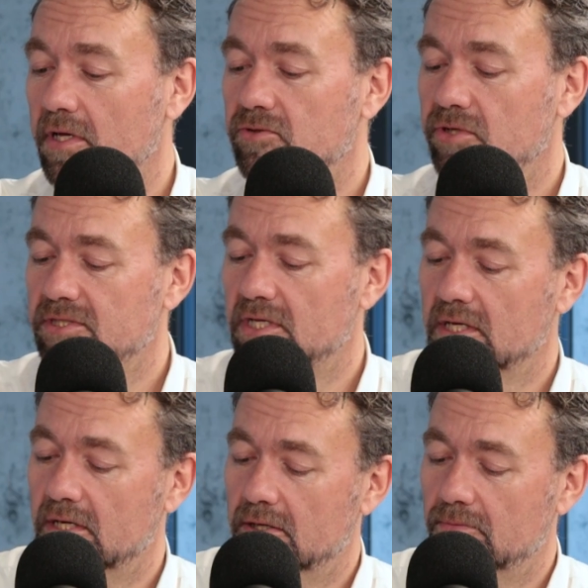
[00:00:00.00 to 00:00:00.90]

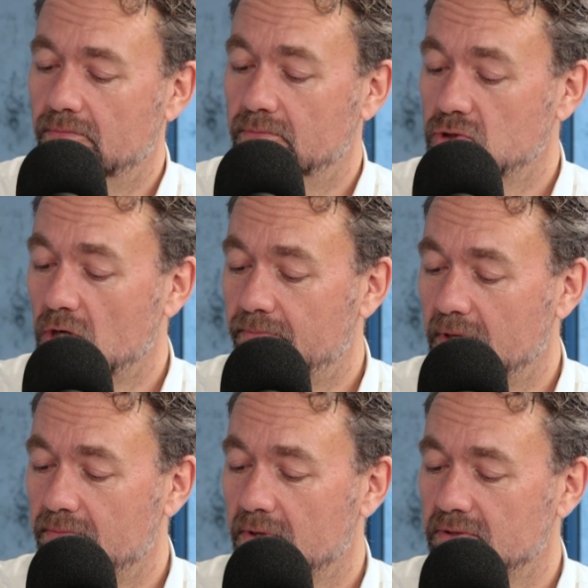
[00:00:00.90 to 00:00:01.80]
interesting
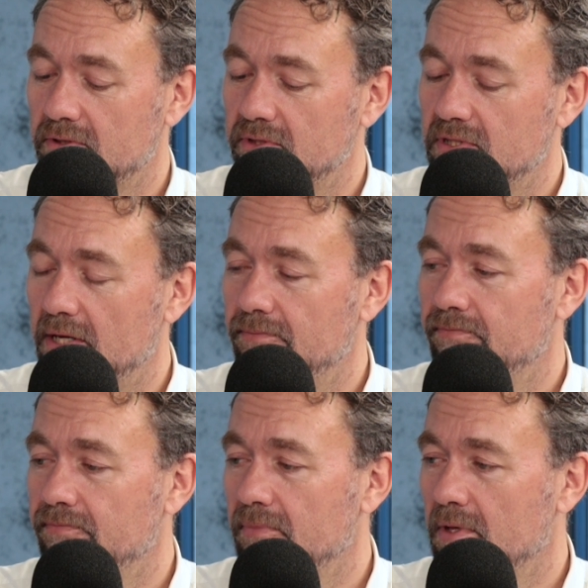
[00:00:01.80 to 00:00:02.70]
topic, because there's
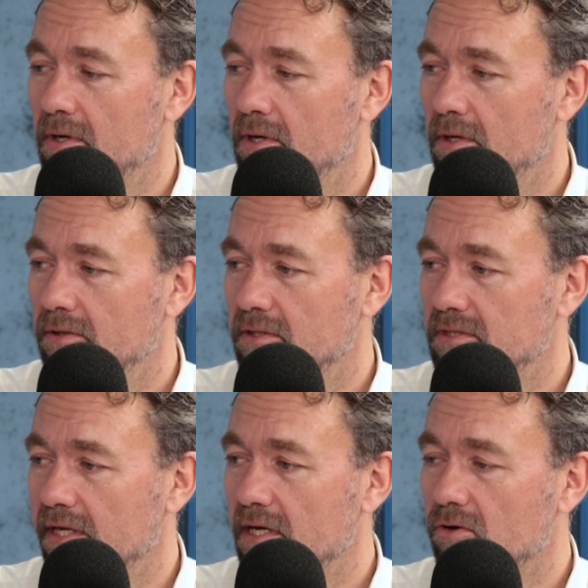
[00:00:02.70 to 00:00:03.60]

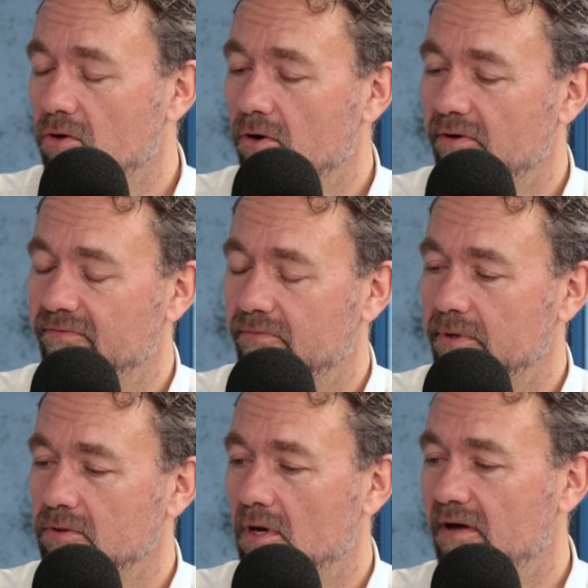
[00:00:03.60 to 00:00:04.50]
like a curve
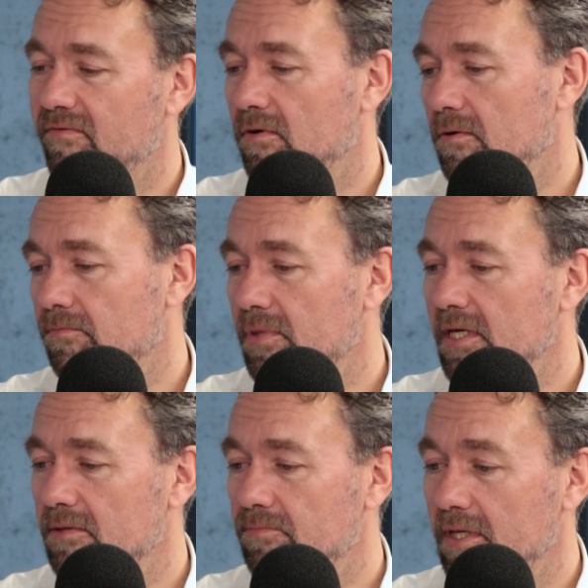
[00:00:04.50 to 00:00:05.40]
when you have
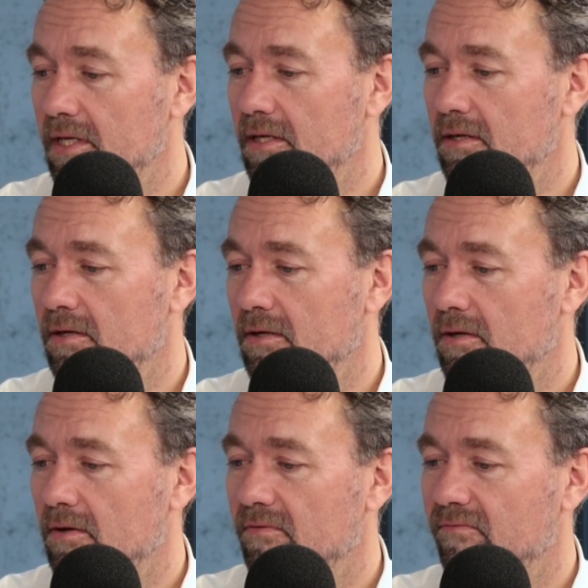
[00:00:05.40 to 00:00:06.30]
BNP
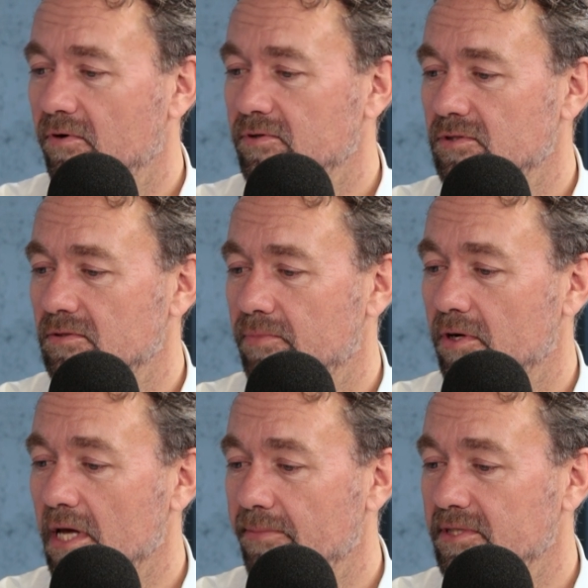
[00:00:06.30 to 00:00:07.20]
versus per
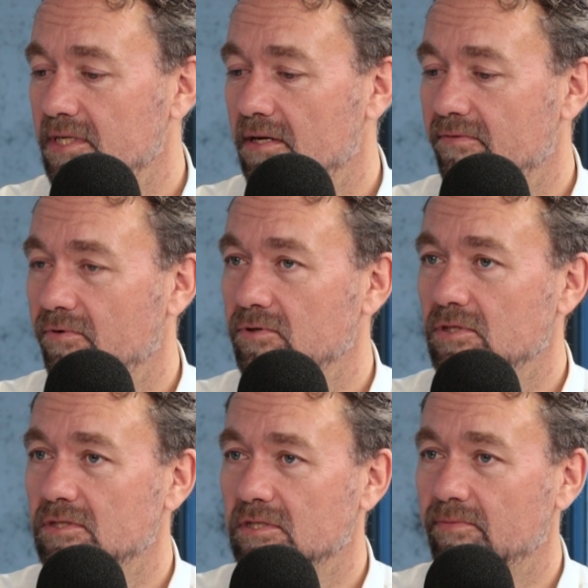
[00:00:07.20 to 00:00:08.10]
capita
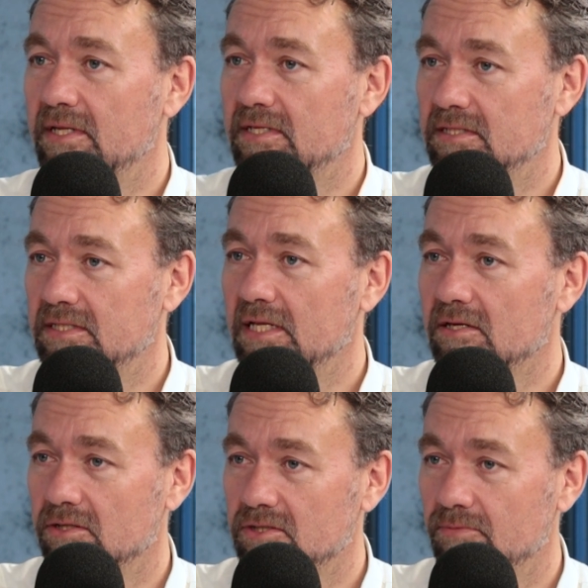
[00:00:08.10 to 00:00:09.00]
versus cement and steel
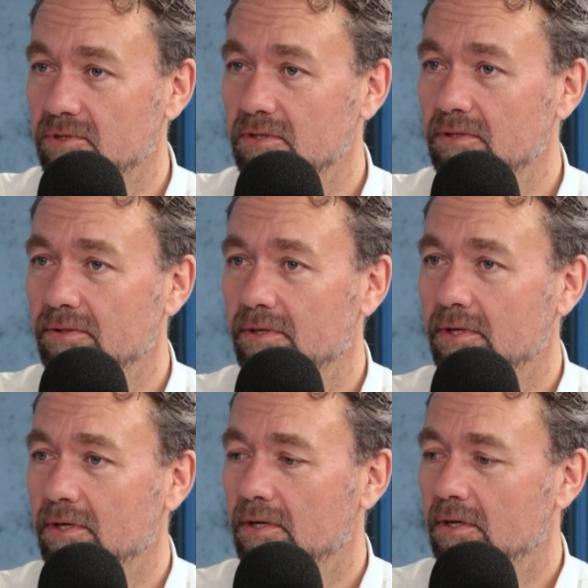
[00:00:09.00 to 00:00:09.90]
consumption.
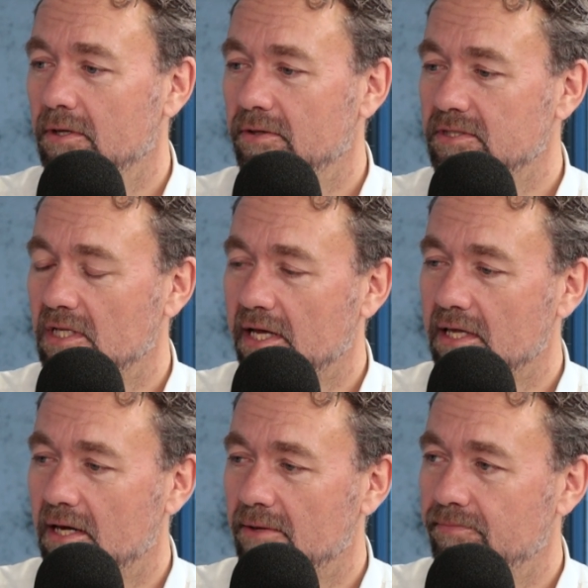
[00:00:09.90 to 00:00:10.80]
There's
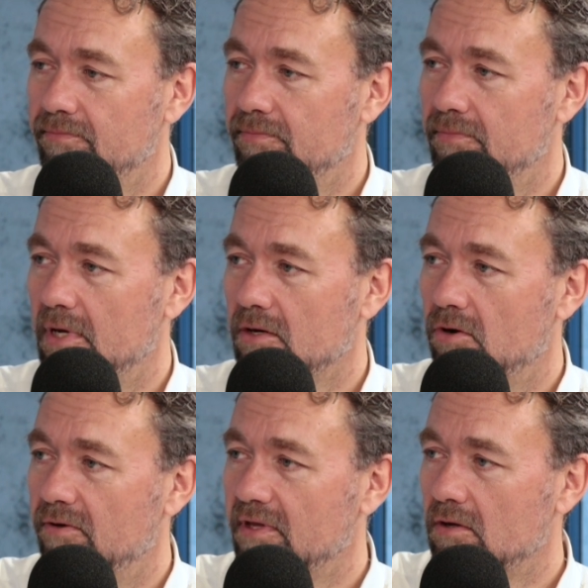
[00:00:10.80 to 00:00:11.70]
like a
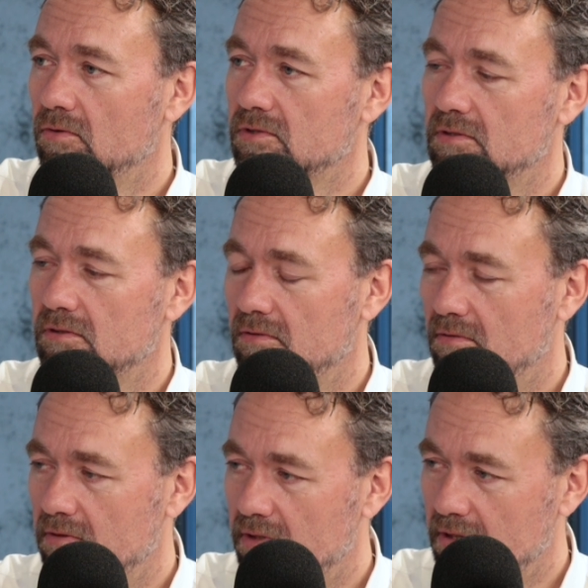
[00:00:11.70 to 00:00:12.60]
curve that goes
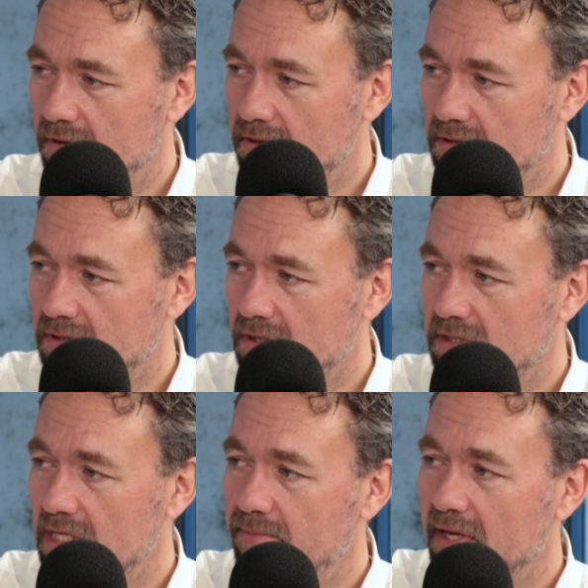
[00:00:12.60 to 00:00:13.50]

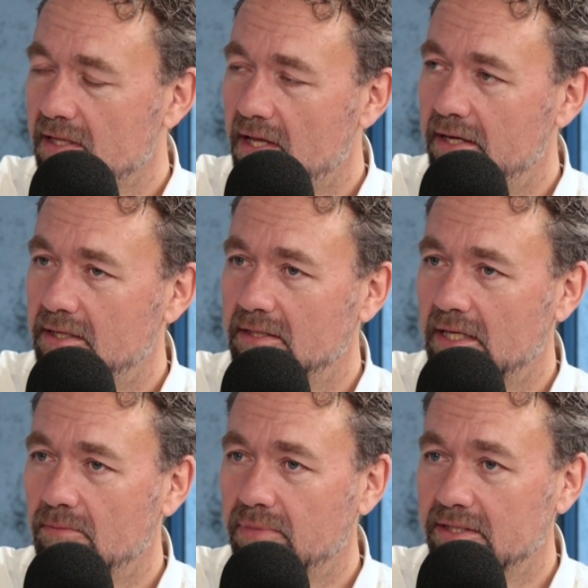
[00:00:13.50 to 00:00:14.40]
steep incline and
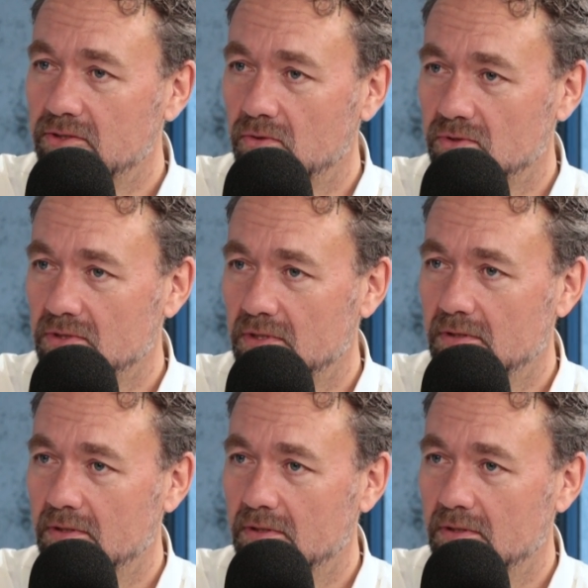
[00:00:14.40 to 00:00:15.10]
then it plateaus.